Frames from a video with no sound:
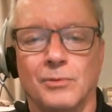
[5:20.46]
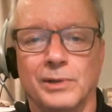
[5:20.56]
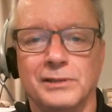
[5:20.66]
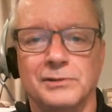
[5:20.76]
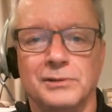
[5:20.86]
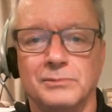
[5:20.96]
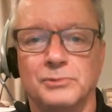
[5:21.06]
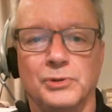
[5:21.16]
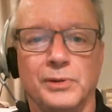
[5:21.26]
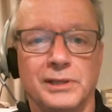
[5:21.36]
when
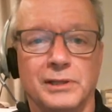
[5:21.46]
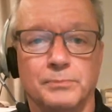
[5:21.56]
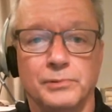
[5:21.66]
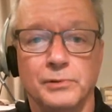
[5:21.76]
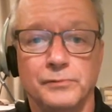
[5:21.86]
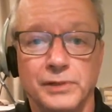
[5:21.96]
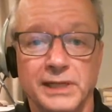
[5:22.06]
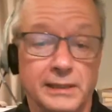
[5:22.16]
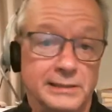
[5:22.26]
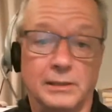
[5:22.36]
they're doing their
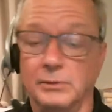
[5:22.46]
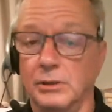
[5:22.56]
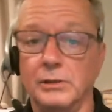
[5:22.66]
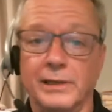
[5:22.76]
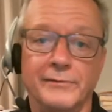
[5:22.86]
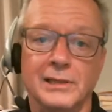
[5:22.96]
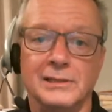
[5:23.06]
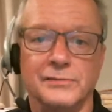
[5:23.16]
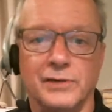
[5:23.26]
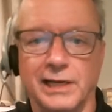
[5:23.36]
proofreading, they tell me, oh,
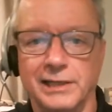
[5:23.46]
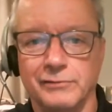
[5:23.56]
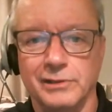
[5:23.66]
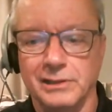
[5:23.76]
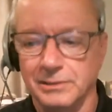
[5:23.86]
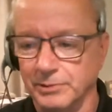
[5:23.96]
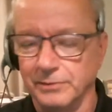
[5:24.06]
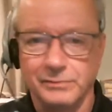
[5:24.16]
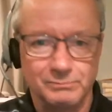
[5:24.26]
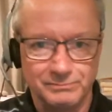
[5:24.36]
everything's fine, everything's
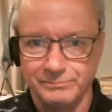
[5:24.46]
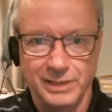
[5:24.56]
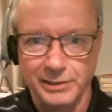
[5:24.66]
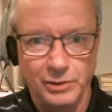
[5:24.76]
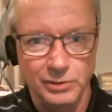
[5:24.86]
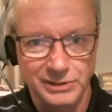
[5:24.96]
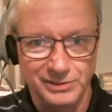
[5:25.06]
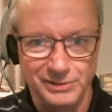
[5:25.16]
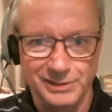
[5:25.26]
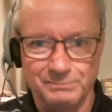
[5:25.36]
perfect, I know it's
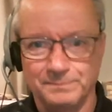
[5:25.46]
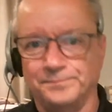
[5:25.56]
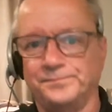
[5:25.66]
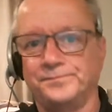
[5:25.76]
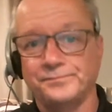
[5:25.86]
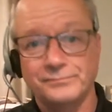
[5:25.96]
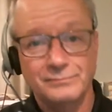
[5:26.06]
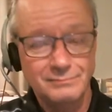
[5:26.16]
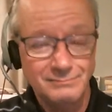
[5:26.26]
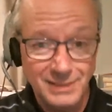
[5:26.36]
good.
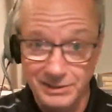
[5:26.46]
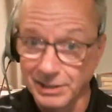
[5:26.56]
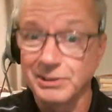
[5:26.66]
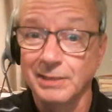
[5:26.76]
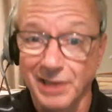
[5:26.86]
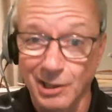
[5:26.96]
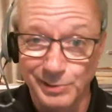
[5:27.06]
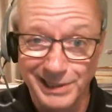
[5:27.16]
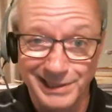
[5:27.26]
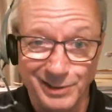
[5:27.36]
Sometimes I'll
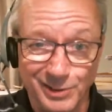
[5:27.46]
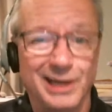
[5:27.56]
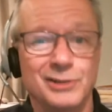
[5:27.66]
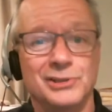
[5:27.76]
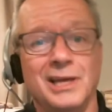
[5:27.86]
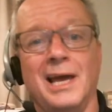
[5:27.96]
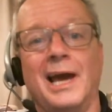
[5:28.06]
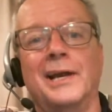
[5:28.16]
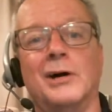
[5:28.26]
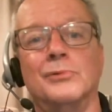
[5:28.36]
read it out loud,
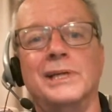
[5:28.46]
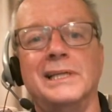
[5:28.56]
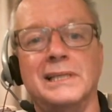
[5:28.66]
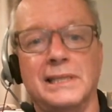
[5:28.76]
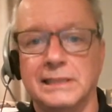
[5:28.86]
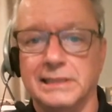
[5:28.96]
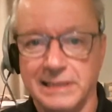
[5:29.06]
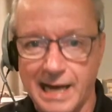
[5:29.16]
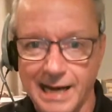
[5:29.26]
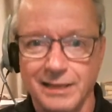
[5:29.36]
and I'll read it
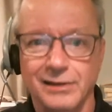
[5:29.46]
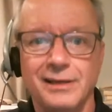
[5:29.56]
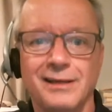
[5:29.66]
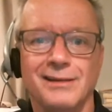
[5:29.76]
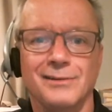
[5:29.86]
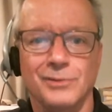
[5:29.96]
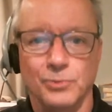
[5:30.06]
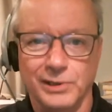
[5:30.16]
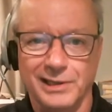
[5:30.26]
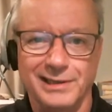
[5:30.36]
exactly the
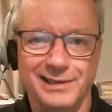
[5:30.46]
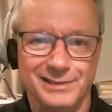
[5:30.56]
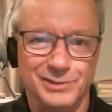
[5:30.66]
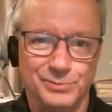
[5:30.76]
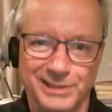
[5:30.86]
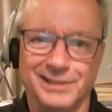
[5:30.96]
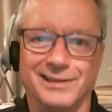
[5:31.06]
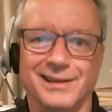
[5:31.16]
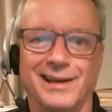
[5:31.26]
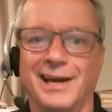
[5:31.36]
way it's
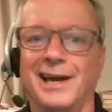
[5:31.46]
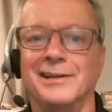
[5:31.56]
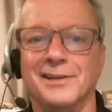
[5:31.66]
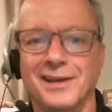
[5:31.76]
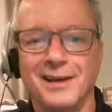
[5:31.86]
written. And